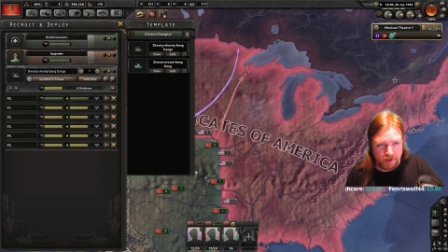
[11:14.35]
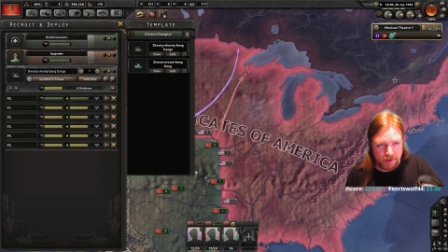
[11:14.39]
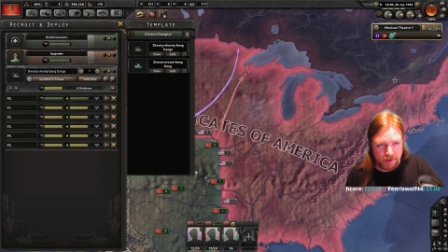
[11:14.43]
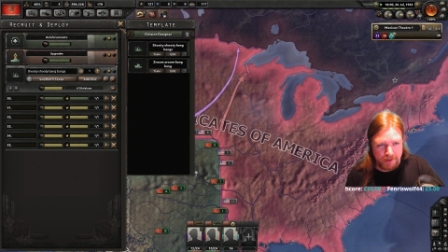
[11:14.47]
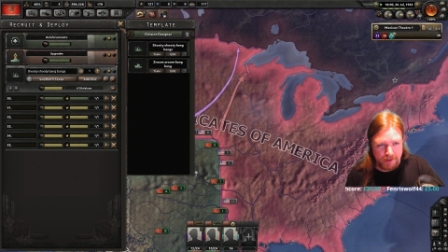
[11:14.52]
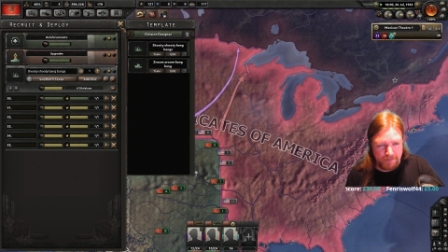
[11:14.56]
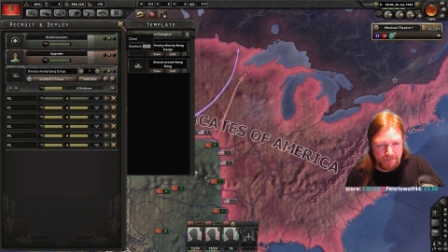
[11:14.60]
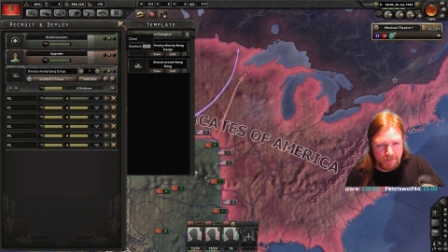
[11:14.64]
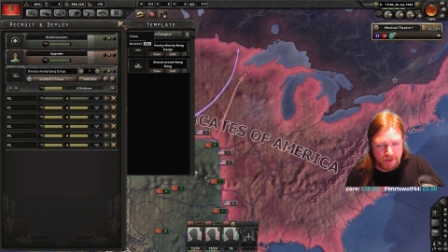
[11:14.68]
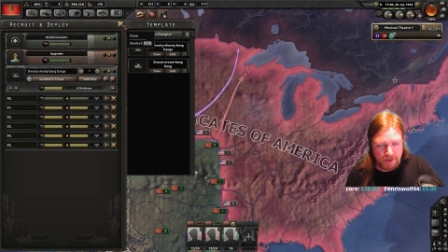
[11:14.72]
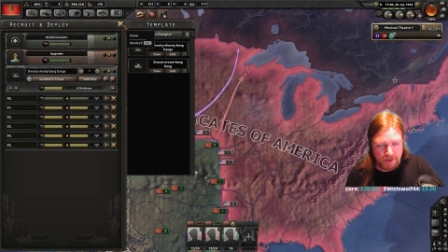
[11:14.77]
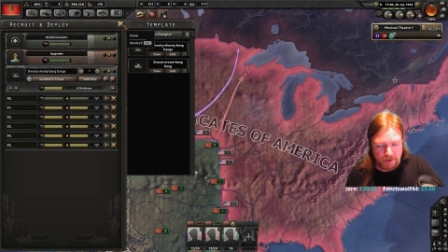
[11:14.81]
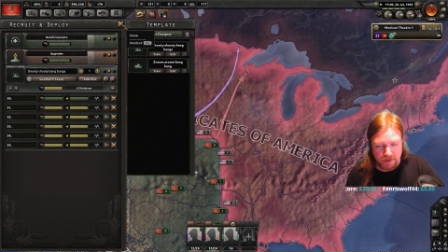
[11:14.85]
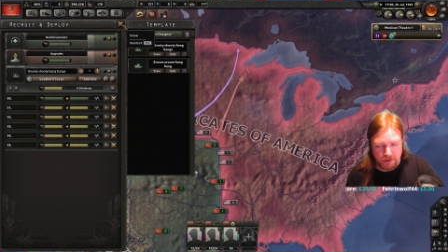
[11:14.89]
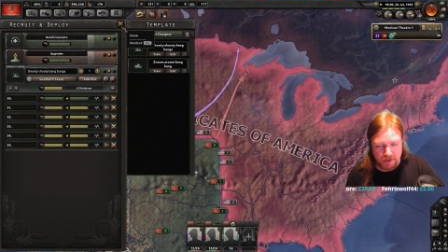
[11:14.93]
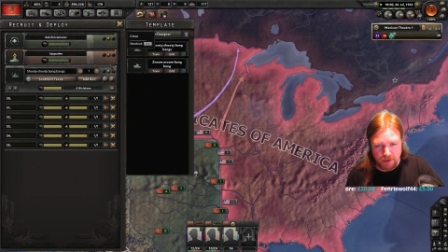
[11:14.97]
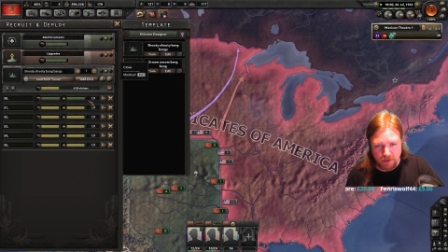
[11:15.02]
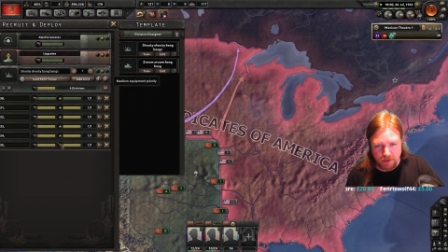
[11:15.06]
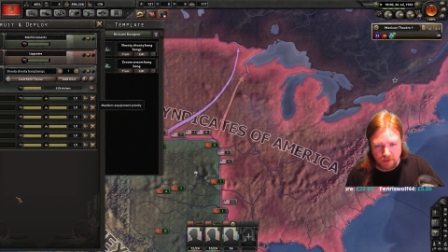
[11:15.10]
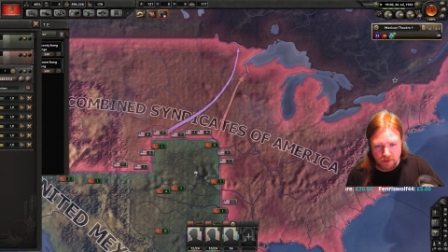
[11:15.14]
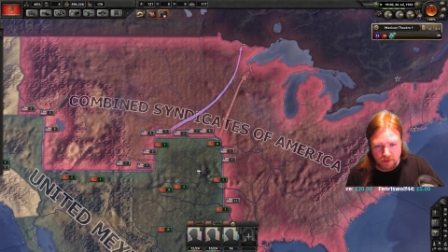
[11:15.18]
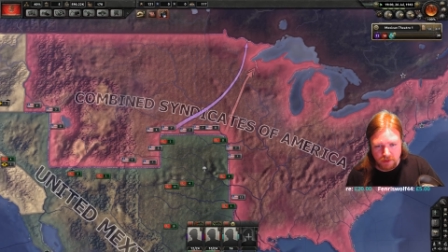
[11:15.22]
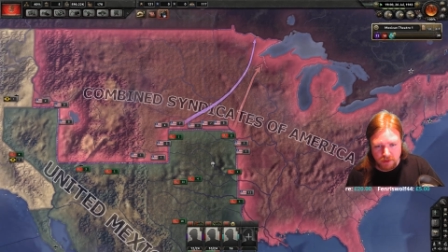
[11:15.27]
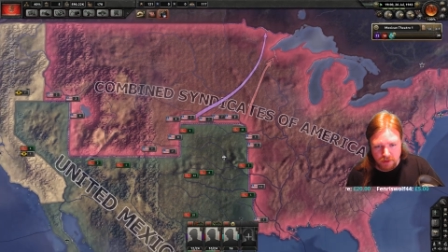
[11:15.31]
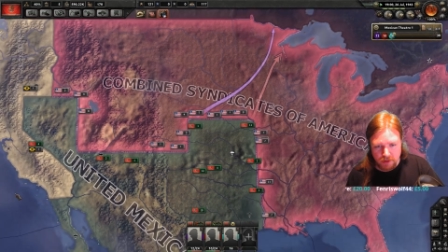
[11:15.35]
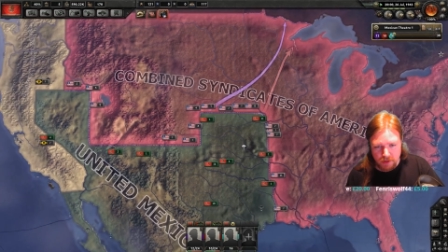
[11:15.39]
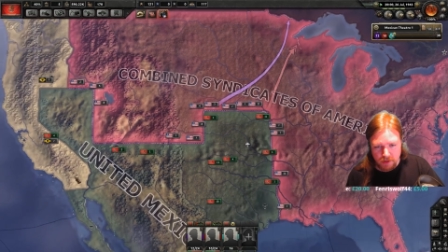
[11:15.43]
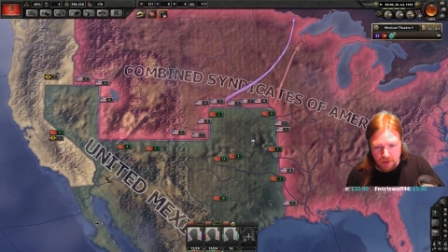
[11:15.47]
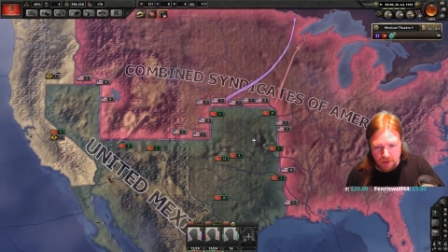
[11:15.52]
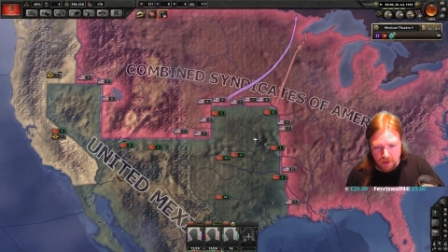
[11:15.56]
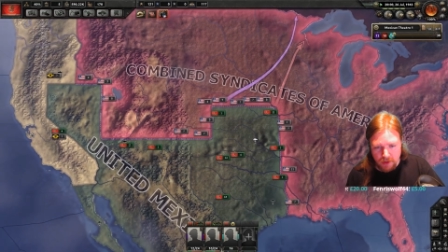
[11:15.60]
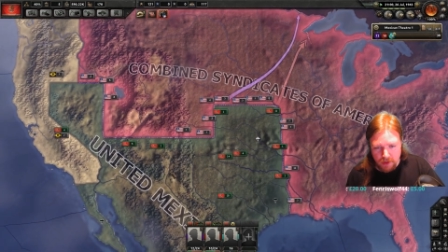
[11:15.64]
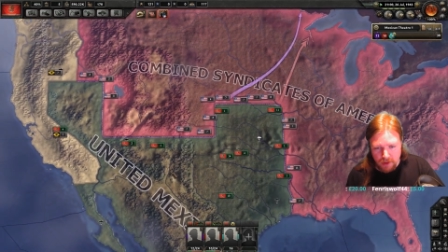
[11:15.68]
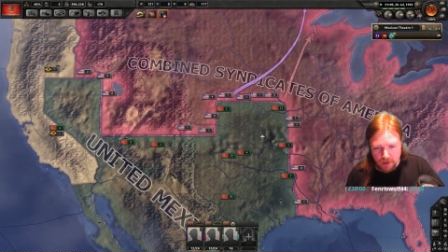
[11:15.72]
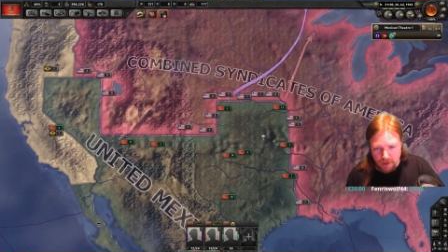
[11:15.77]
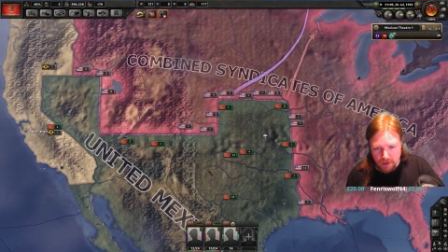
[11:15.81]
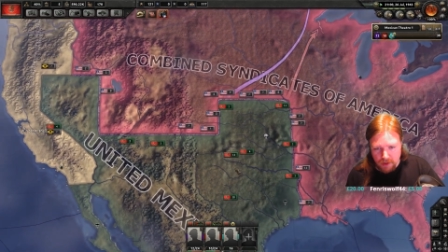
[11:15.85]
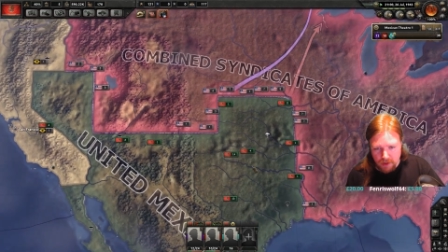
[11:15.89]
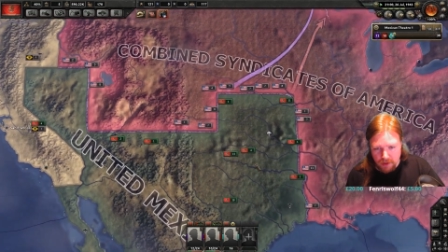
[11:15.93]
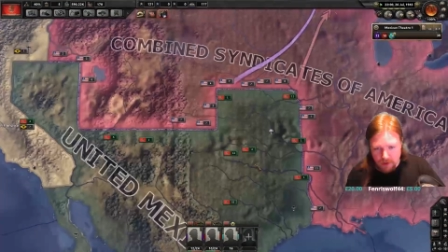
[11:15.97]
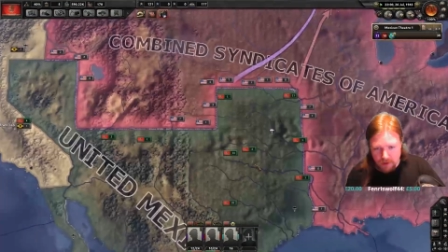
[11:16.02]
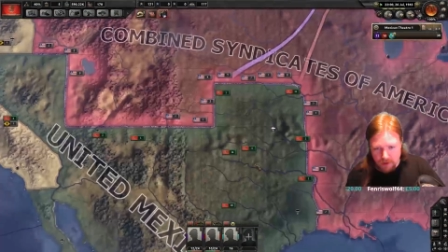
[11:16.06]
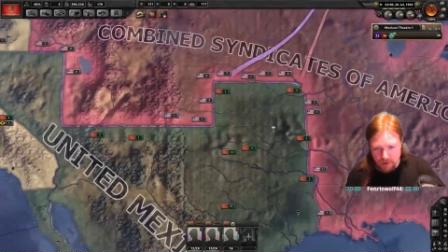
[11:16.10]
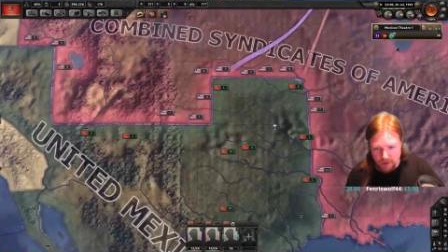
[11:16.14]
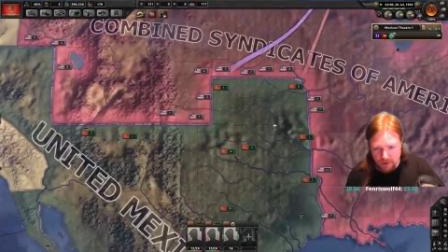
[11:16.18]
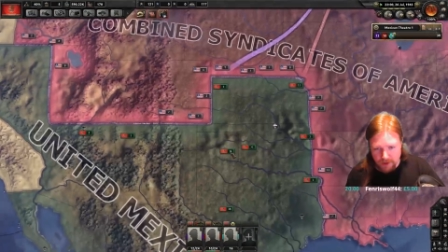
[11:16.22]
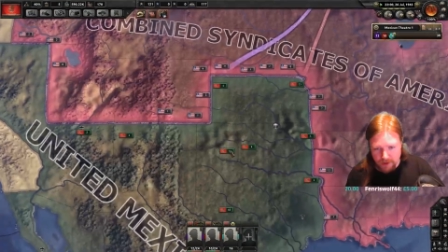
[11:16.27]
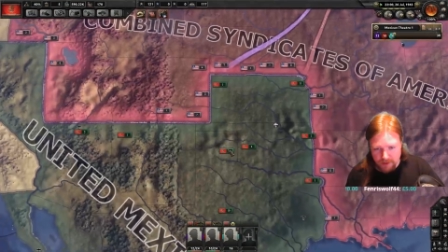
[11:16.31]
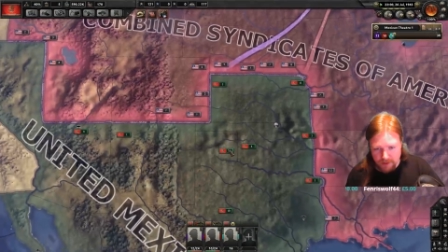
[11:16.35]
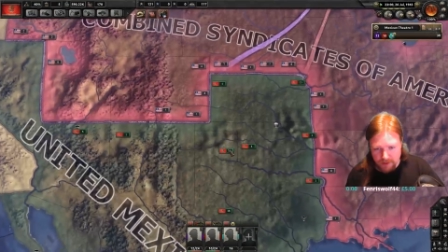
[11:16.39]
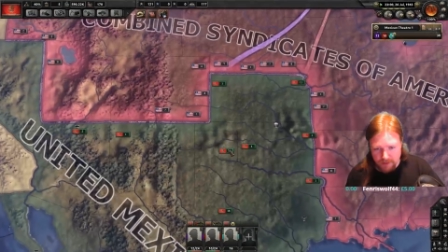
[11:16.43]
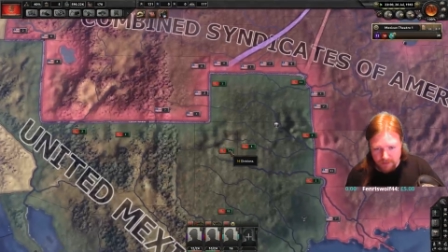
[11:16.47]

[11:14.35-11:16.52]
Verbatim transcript: That makes sense. Alright,